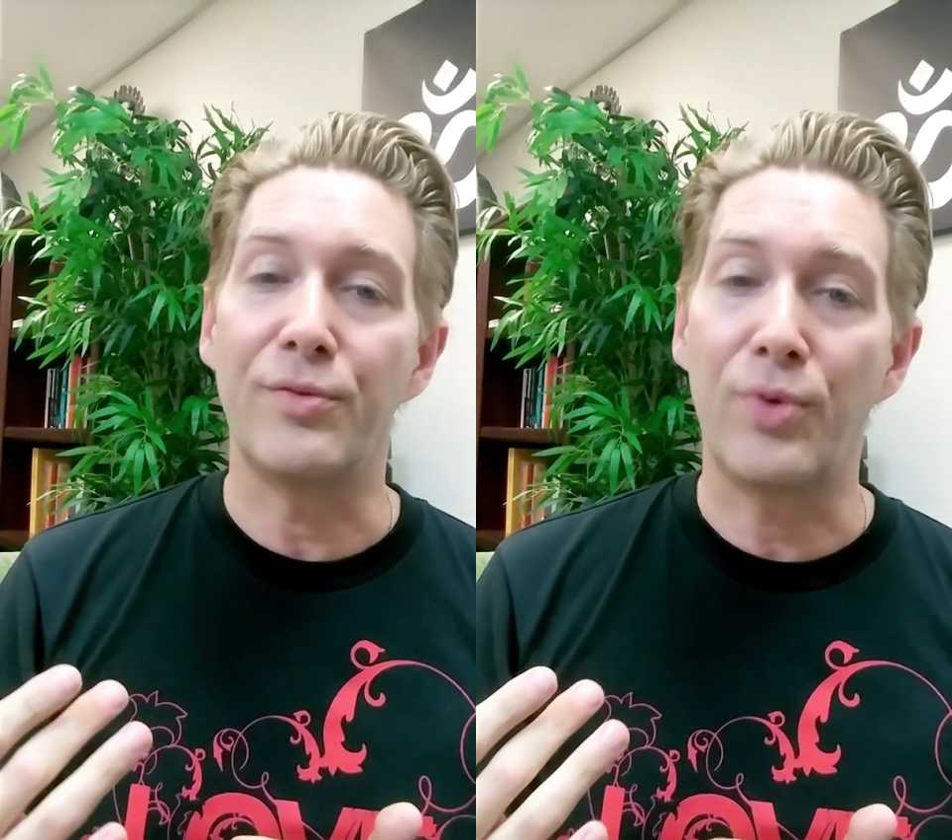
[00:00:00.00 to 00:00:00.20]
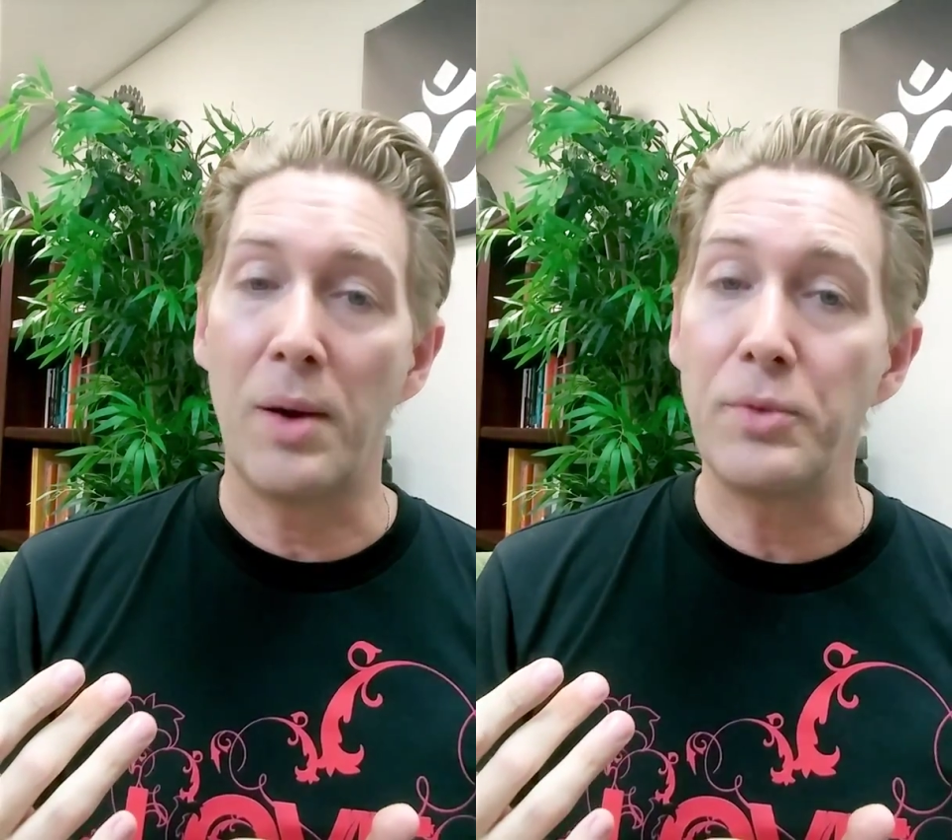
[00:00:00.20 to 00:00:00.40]

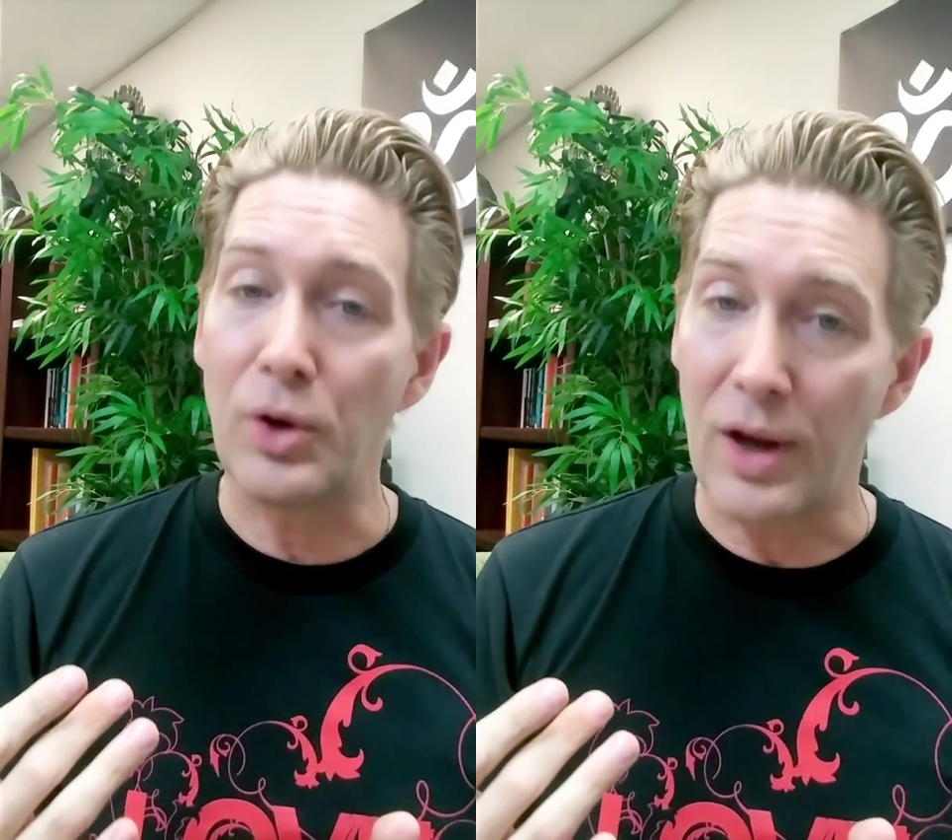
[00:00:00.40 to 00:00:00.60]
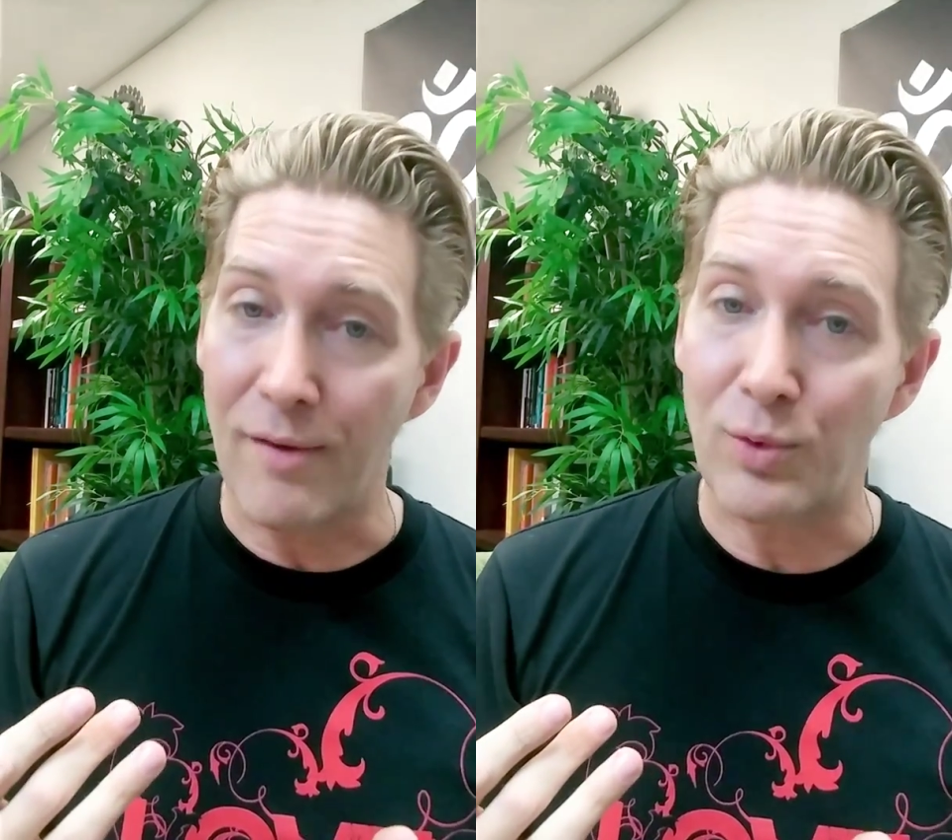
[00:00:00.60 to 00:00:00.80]
from your
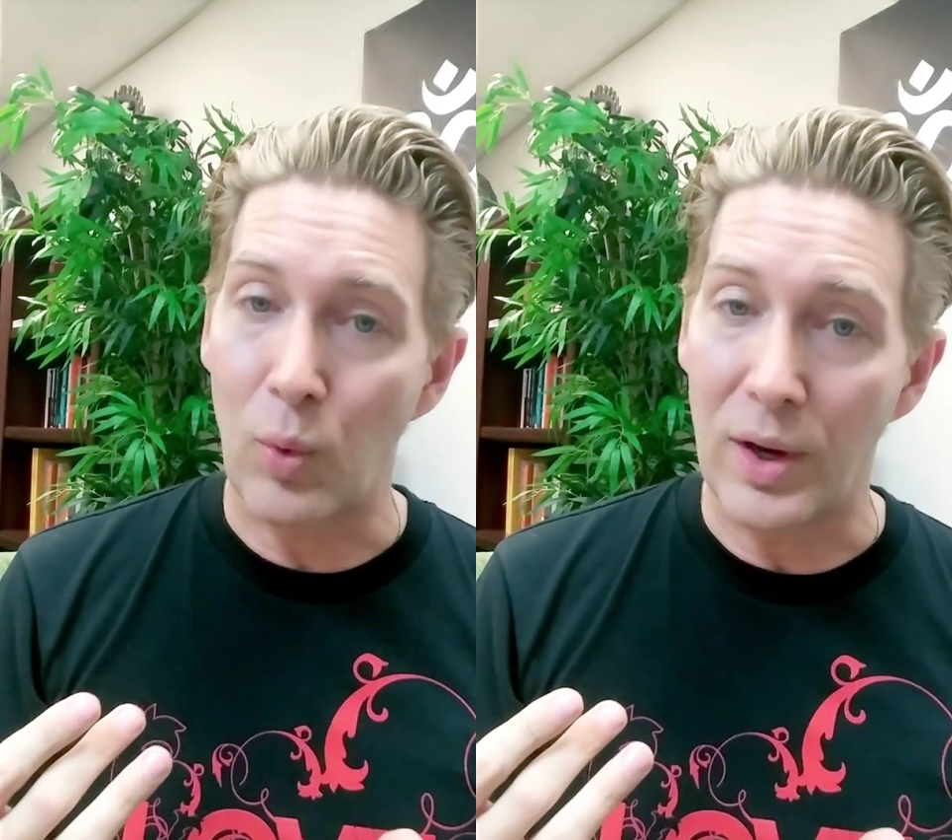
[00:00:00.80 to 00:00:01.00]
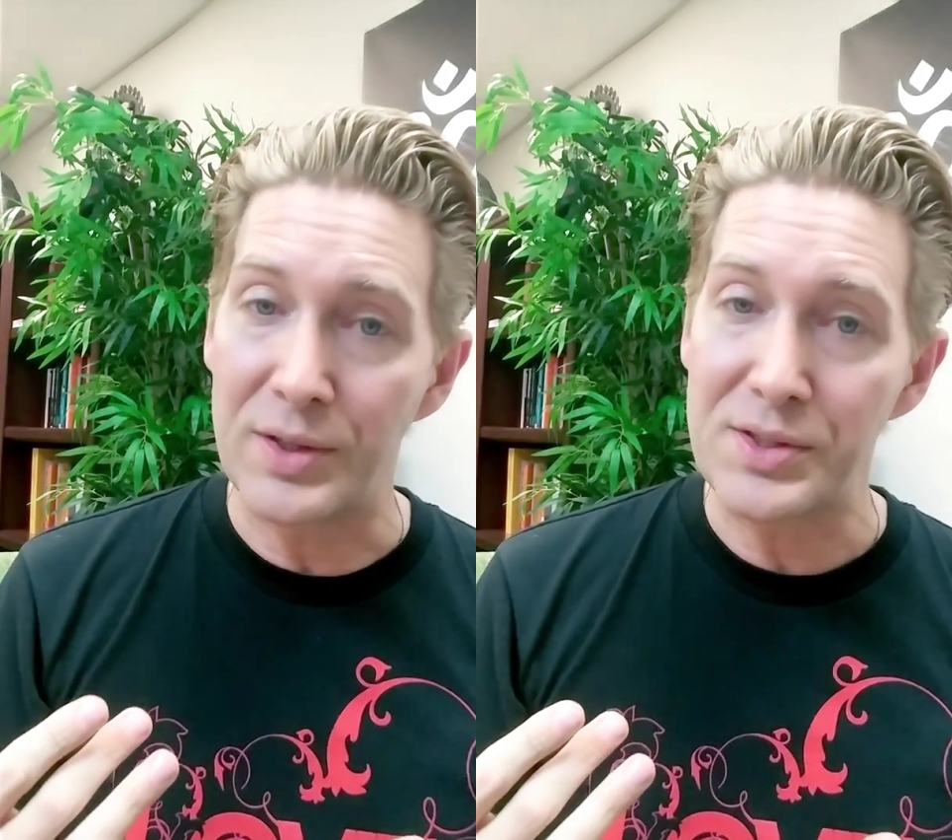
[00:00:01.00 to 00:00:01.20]
loved
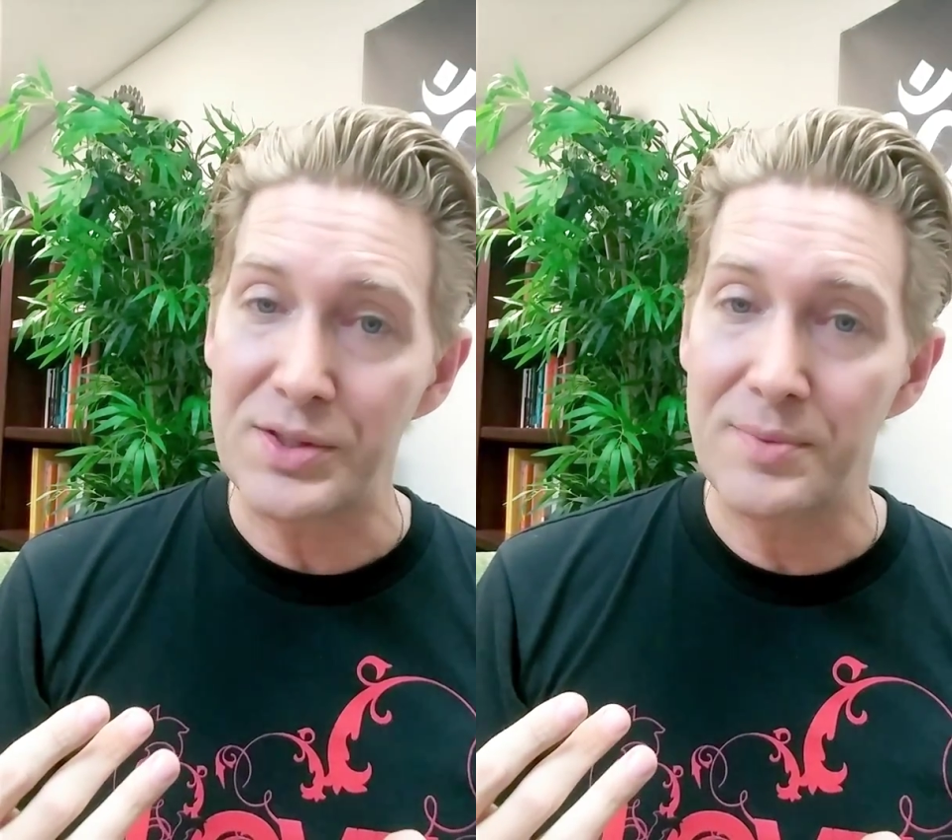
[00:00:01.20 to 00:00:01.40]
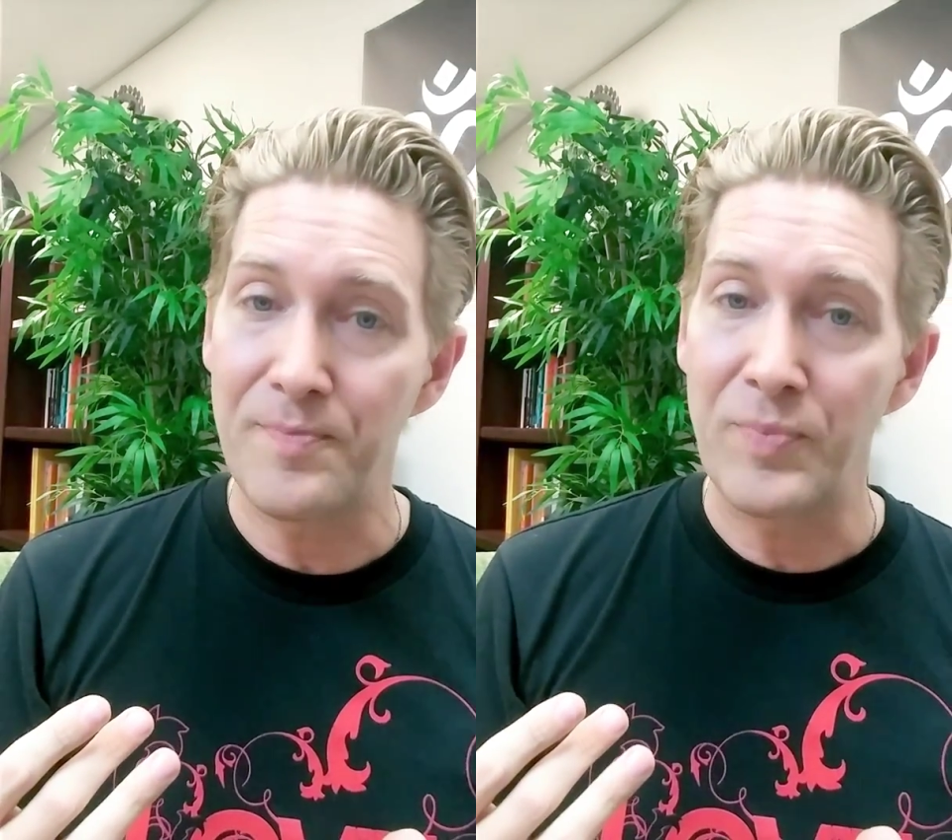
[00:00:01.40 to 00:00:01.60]
ones